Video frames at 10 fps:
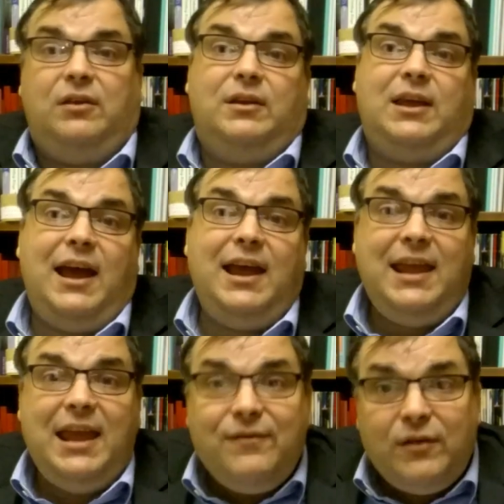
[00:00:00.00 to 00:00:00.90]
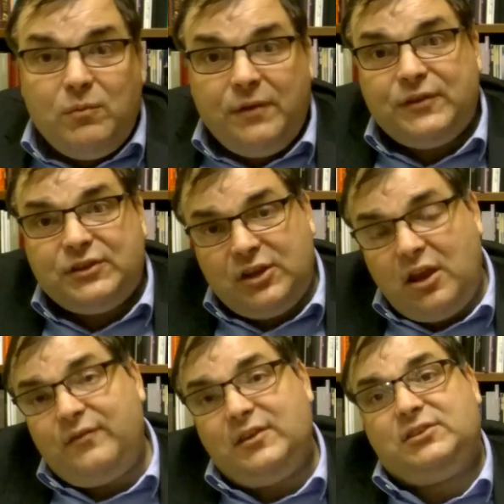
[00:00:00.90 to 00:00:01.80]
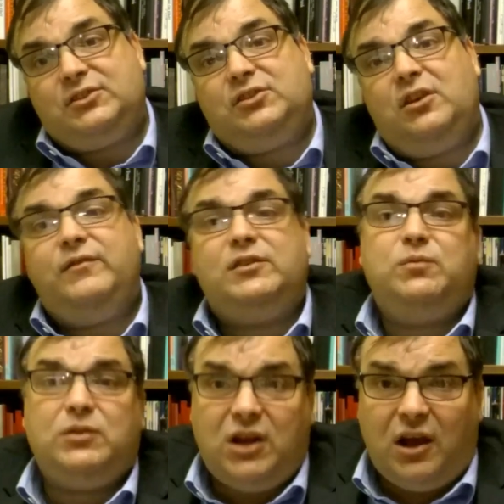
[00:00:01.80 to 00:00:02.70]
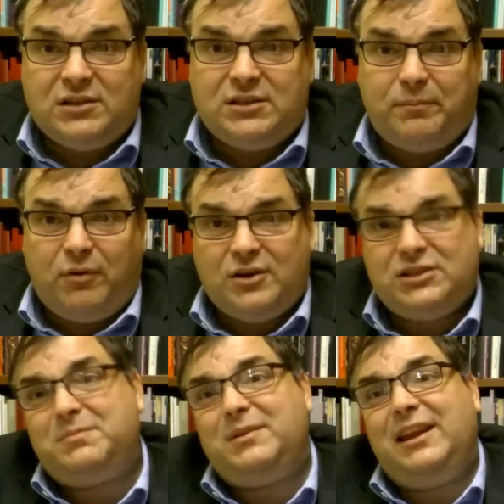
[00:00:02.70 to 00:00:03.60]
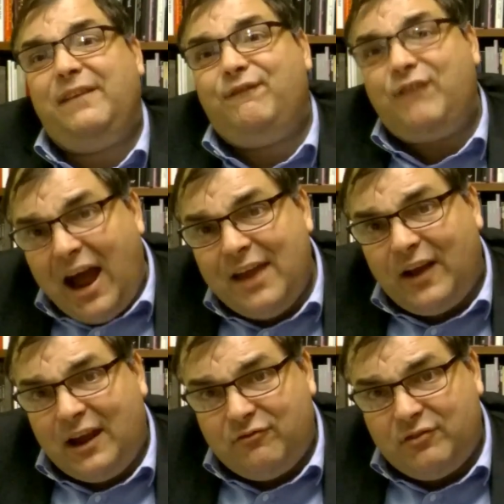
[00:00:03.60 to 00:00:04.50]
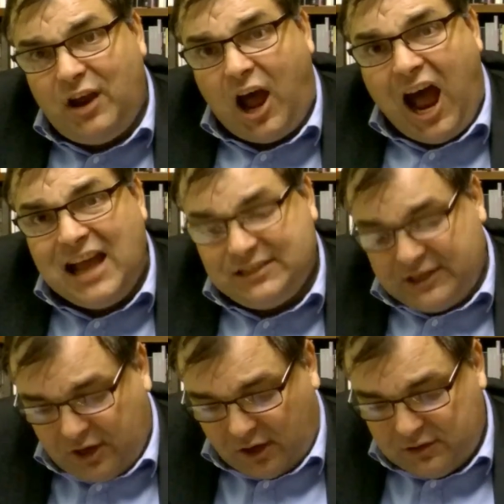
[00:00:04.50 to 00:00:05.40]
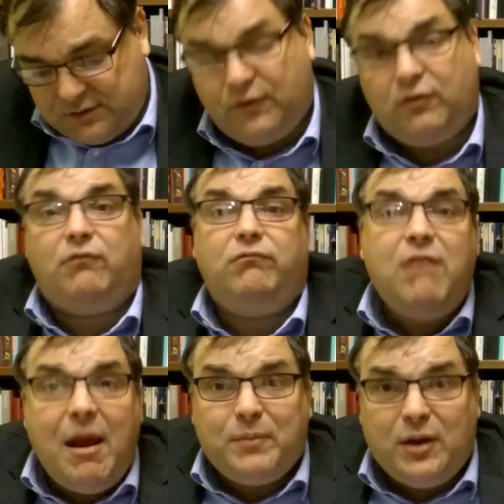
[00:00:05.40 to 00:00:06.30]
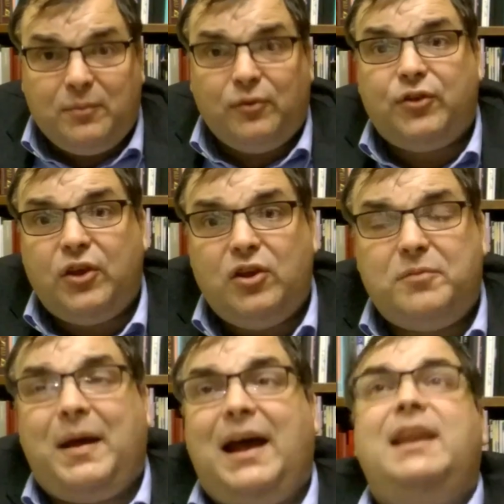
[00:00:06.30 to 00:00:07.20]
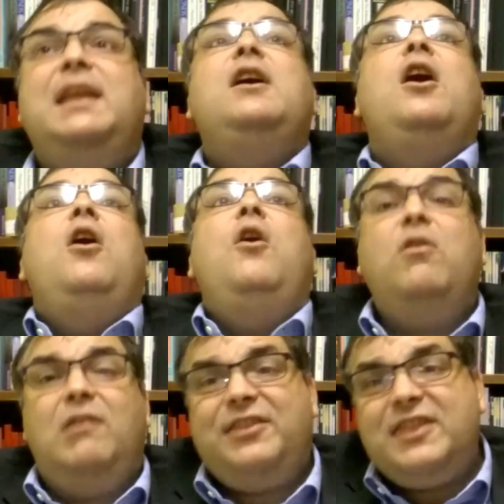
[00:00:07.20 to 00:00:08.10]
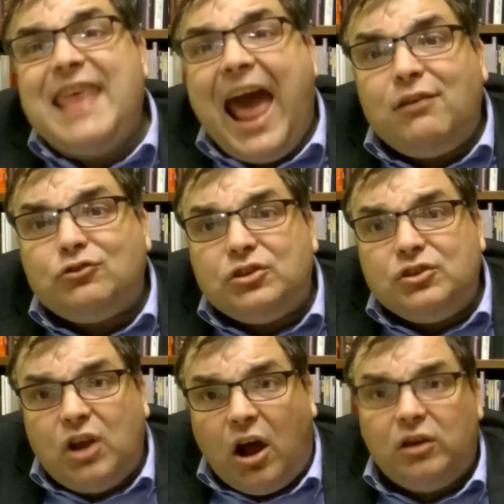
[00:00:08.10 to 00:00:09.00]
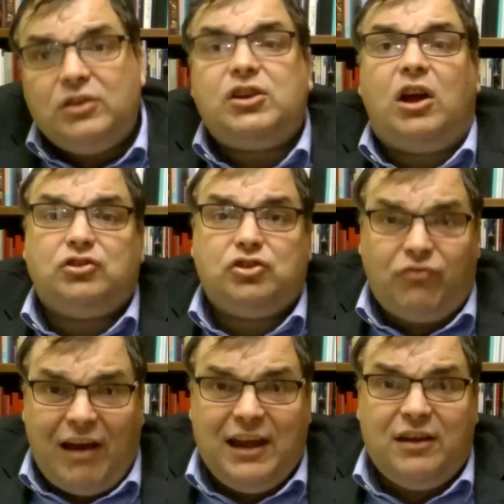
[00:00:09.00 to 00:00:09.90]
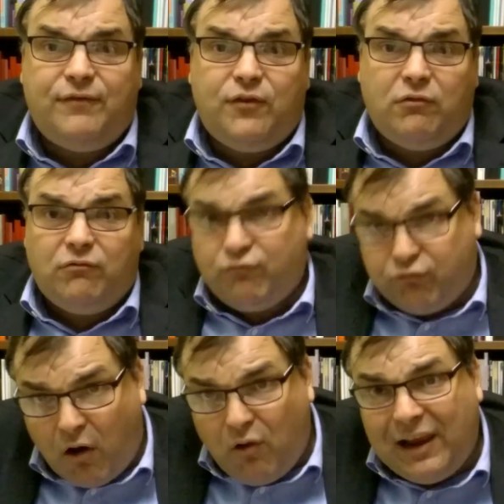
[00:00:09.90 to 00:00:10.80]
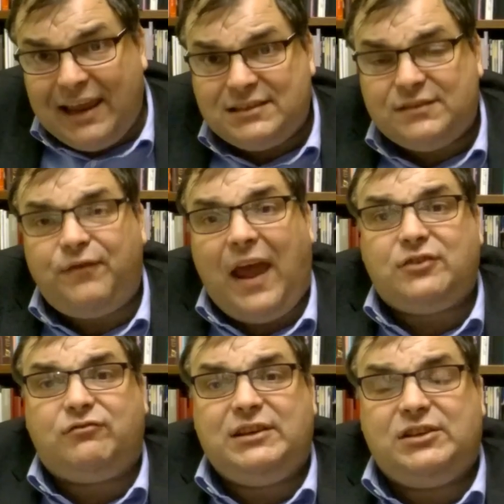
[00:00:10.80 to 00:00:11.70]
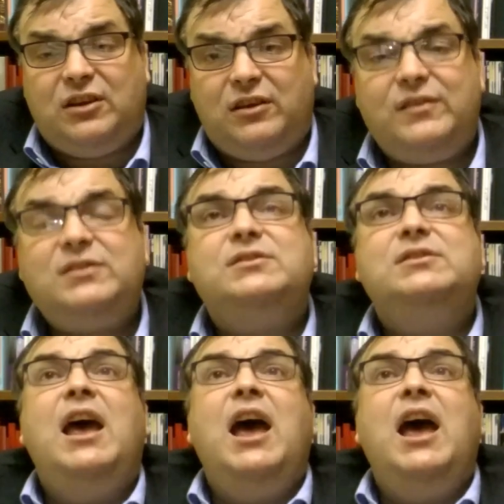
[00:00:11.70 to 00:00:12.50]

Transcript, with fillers: Okay, even with a service, a service would cost approximately 500 Aussie dollars for a reputable third party or $1,000 Australian for Rolex factory service.